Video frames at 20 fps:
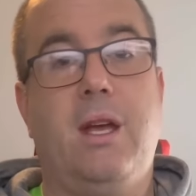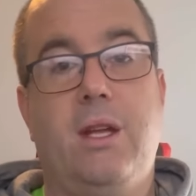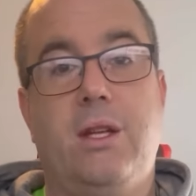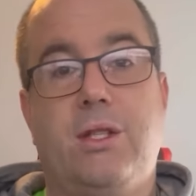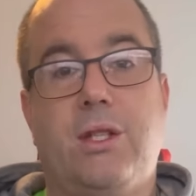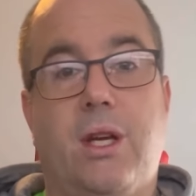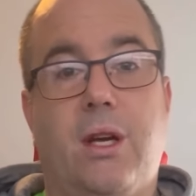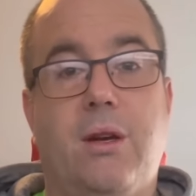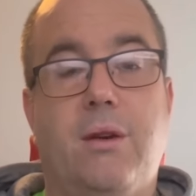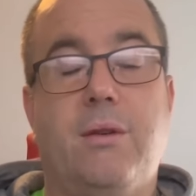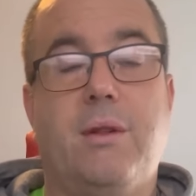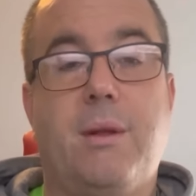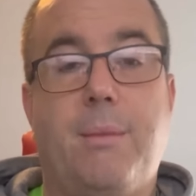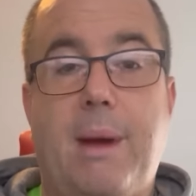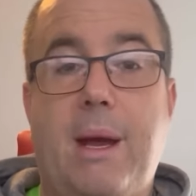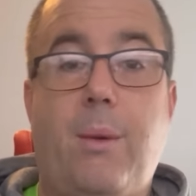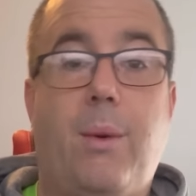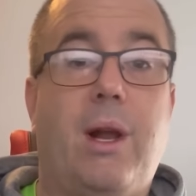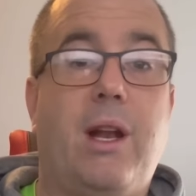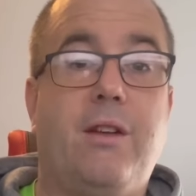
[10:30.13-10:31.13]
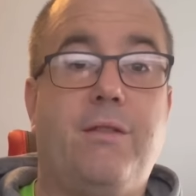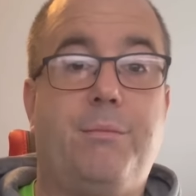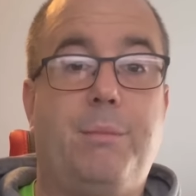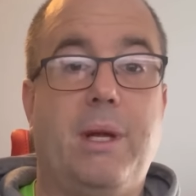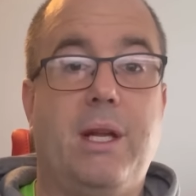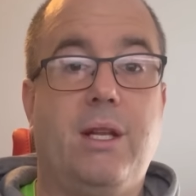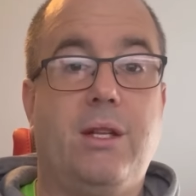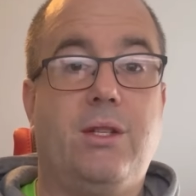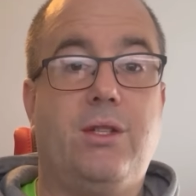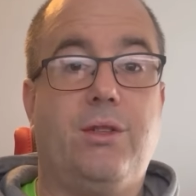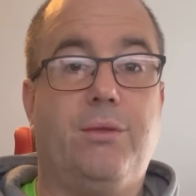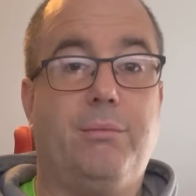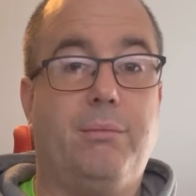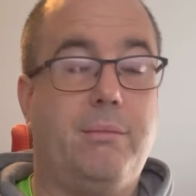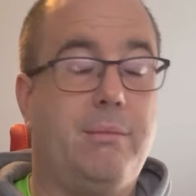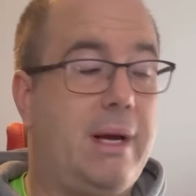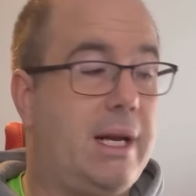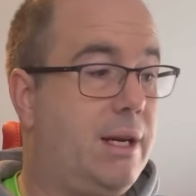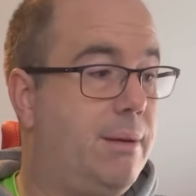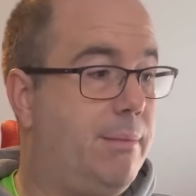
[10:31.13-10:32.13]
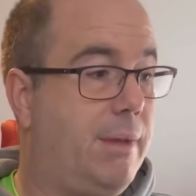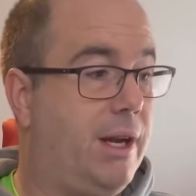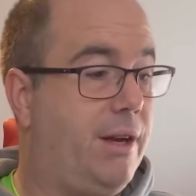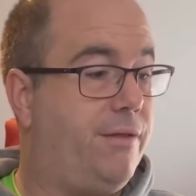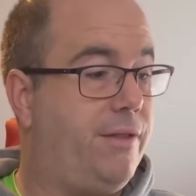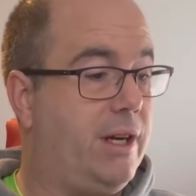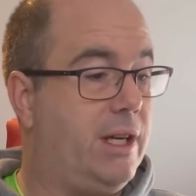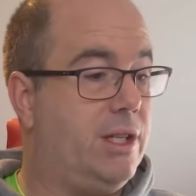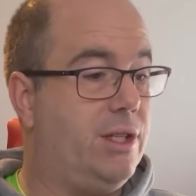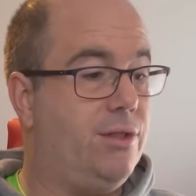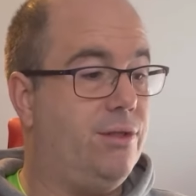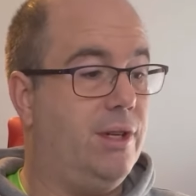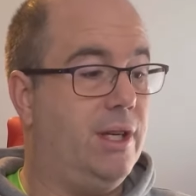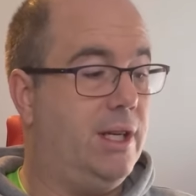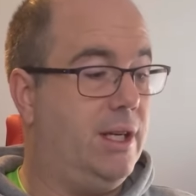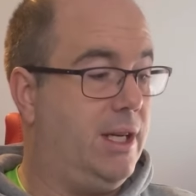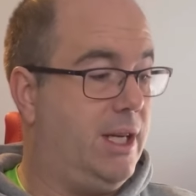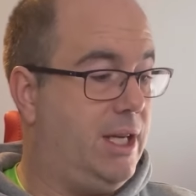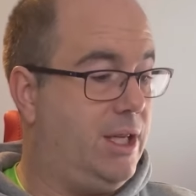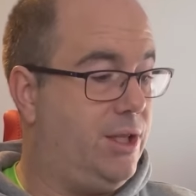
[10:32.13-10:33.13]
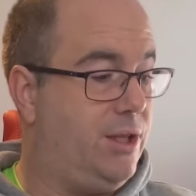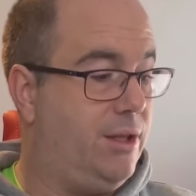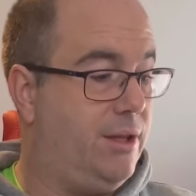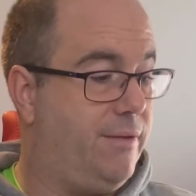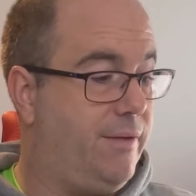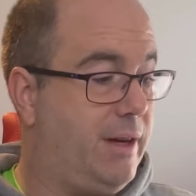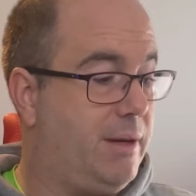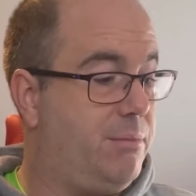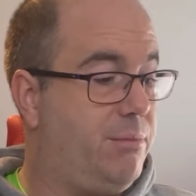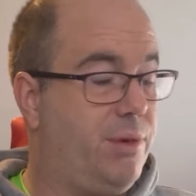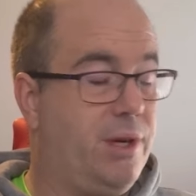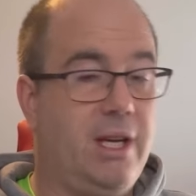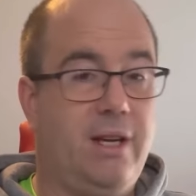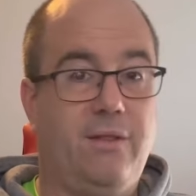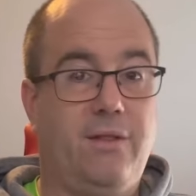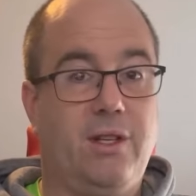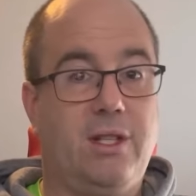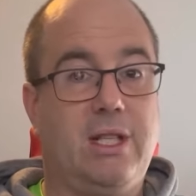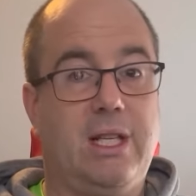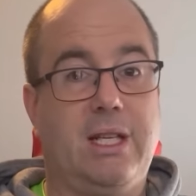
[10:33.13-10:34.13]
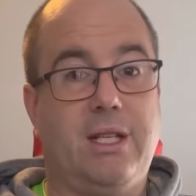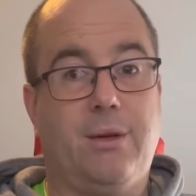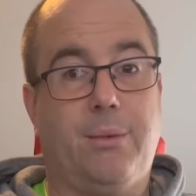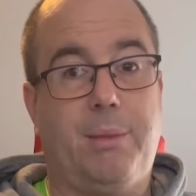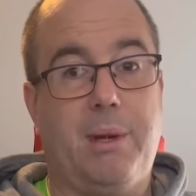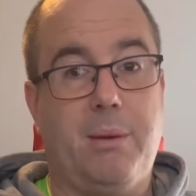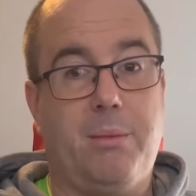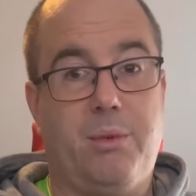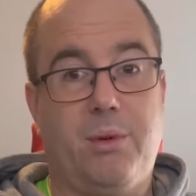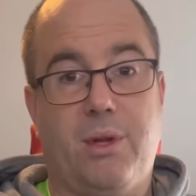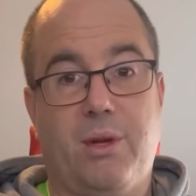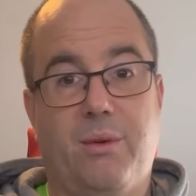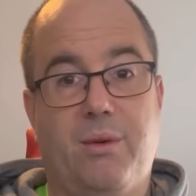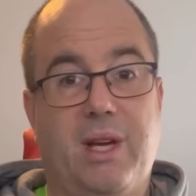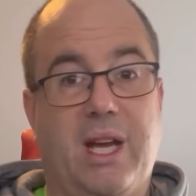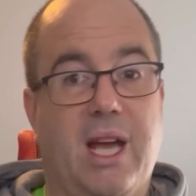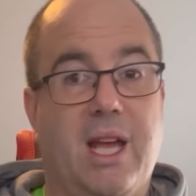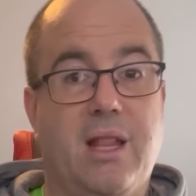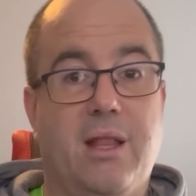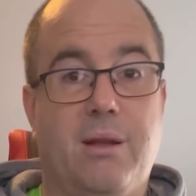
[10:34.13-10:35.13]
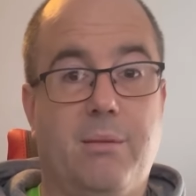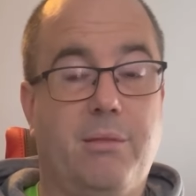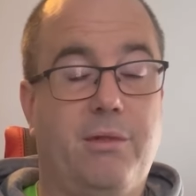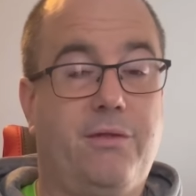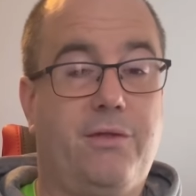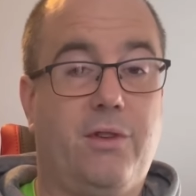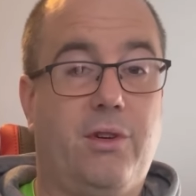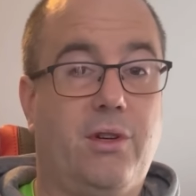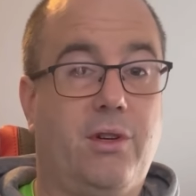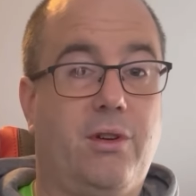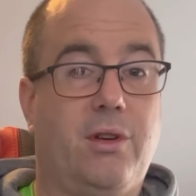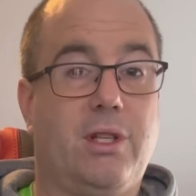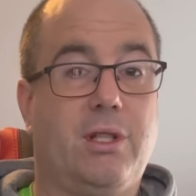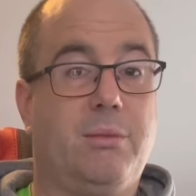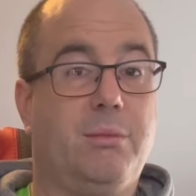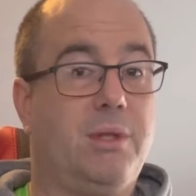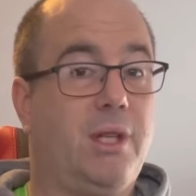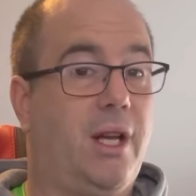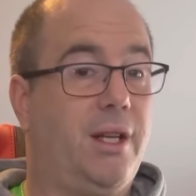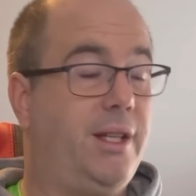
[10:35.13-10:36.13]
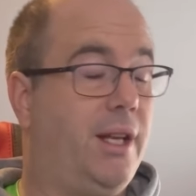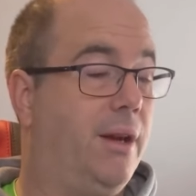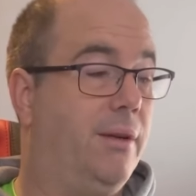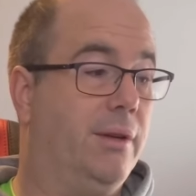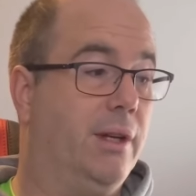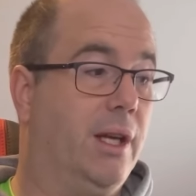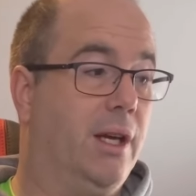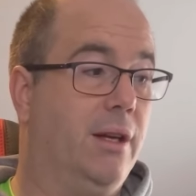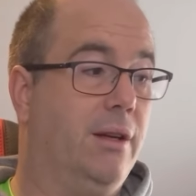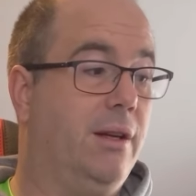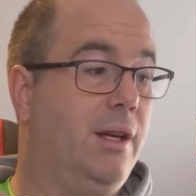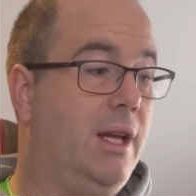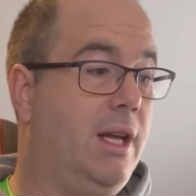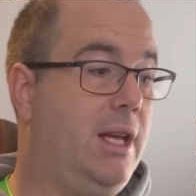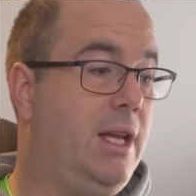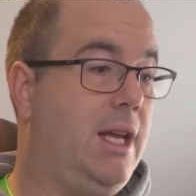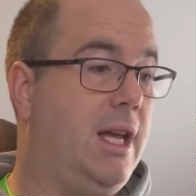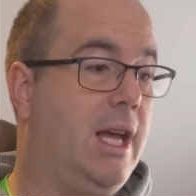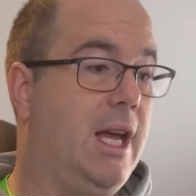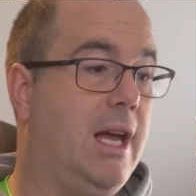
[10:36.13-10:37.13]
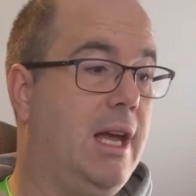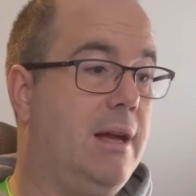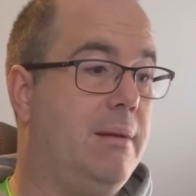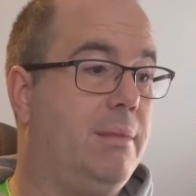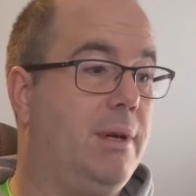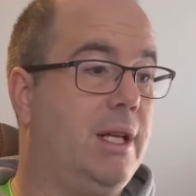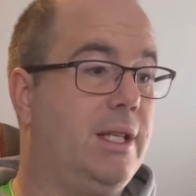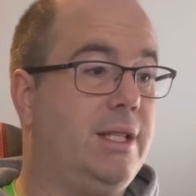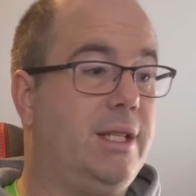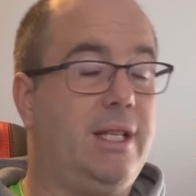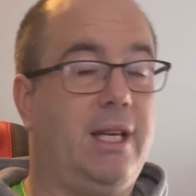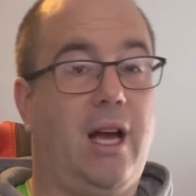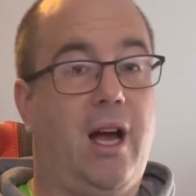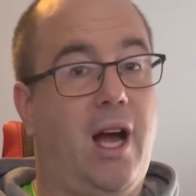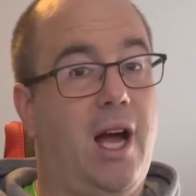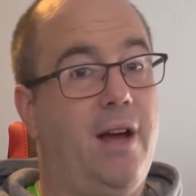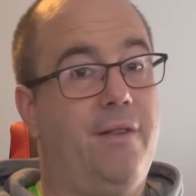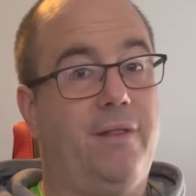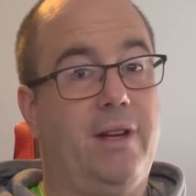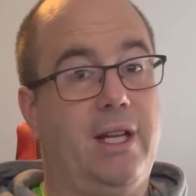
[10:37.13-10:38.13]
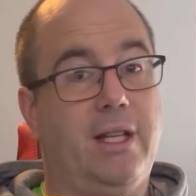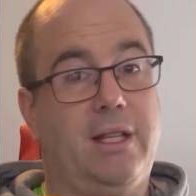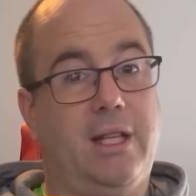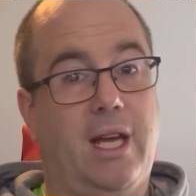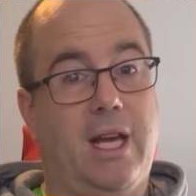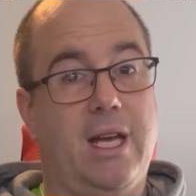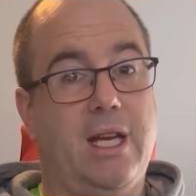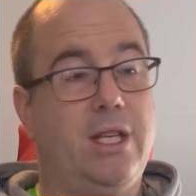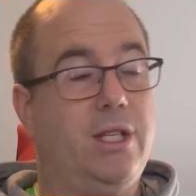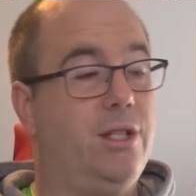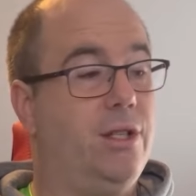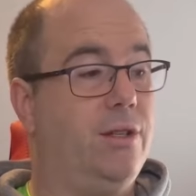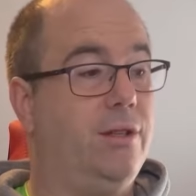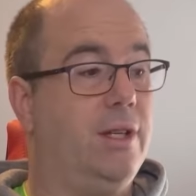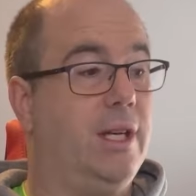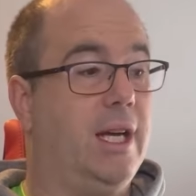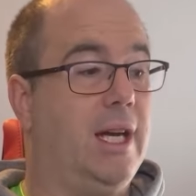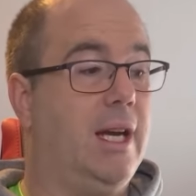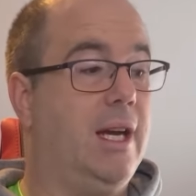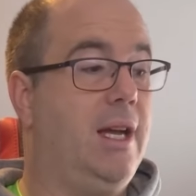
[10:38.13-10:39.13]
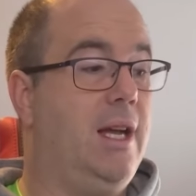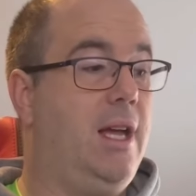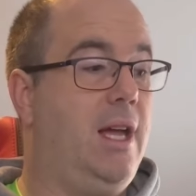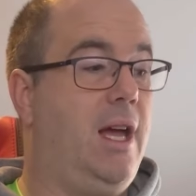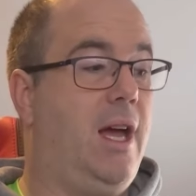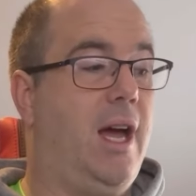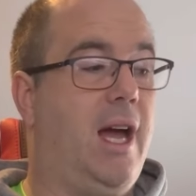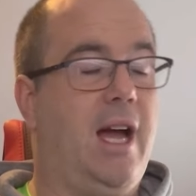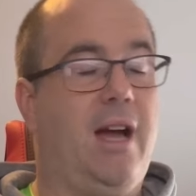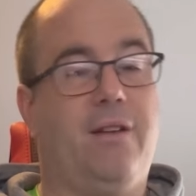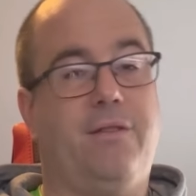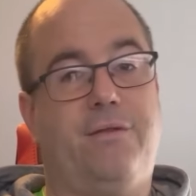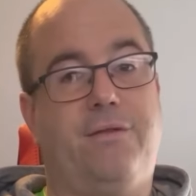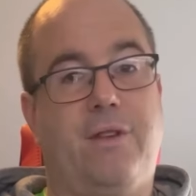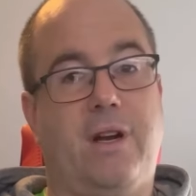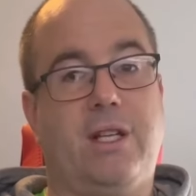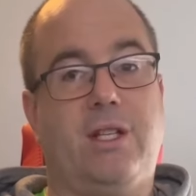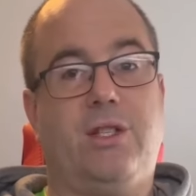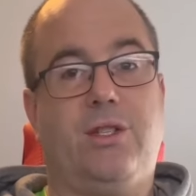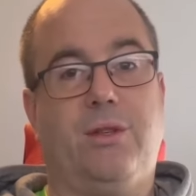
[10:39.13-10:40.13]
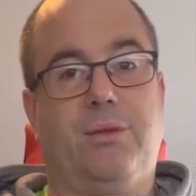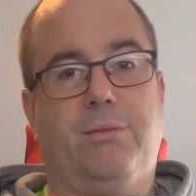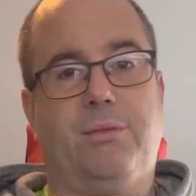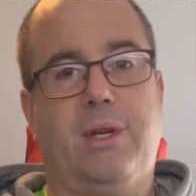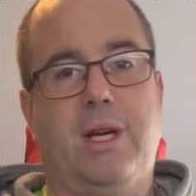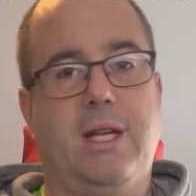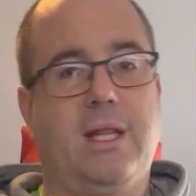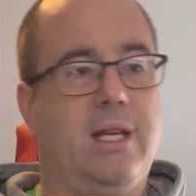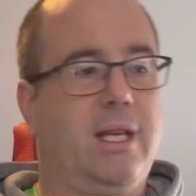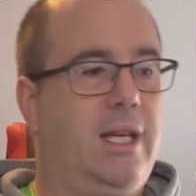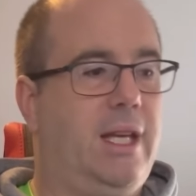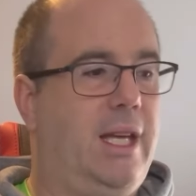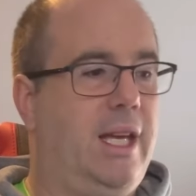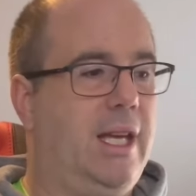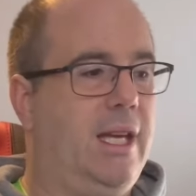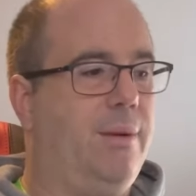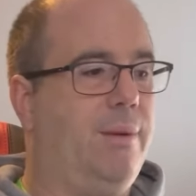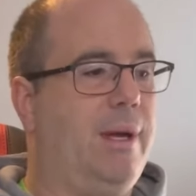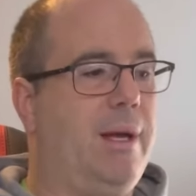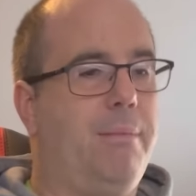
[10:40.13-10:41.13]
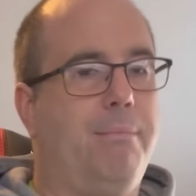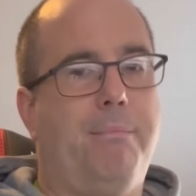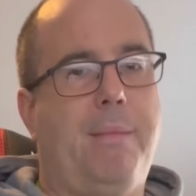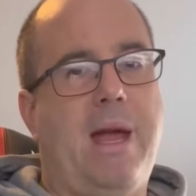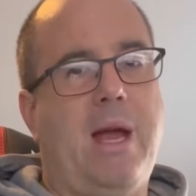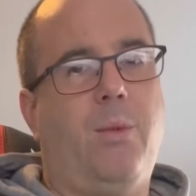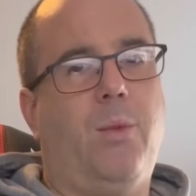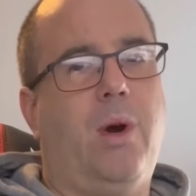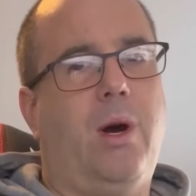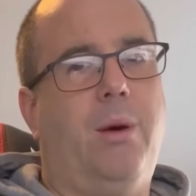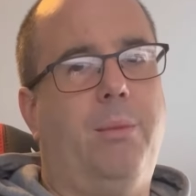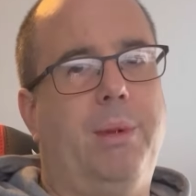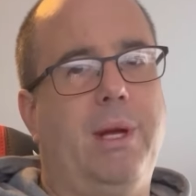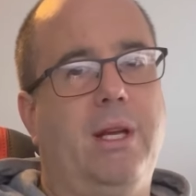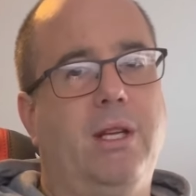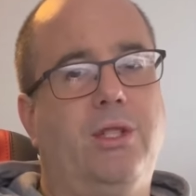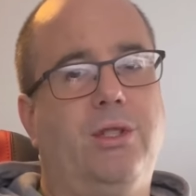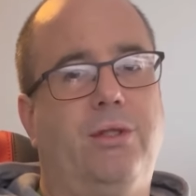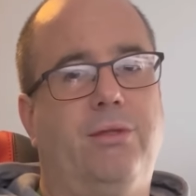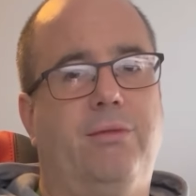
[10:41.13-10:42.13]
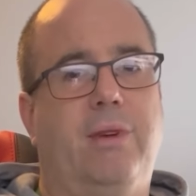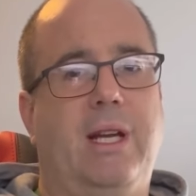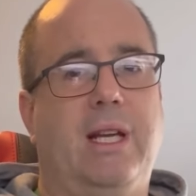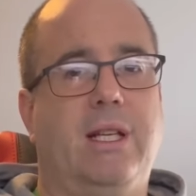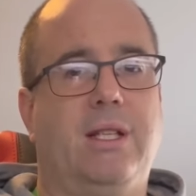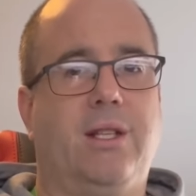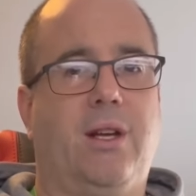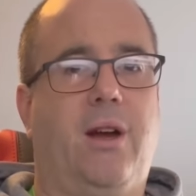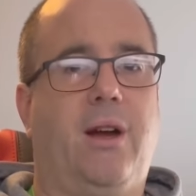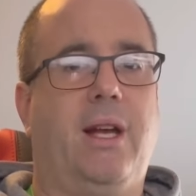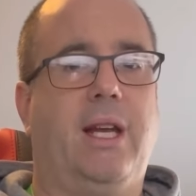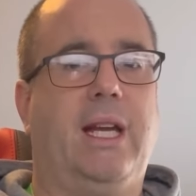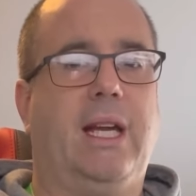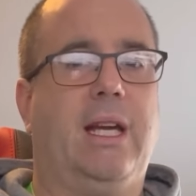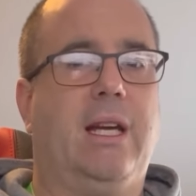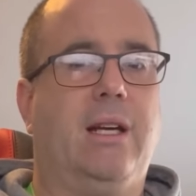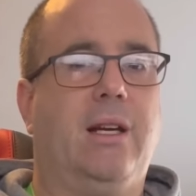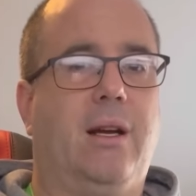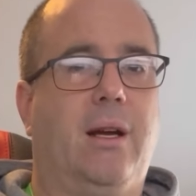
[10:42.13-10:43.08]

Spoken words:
So there may well have been some manufacturing issue they've had previously. So people that were getting them before Christmas, I don't know. But as I say, I haven't had that issue yet. I have read somewhere that Kiwi may well be sort of redesigning it.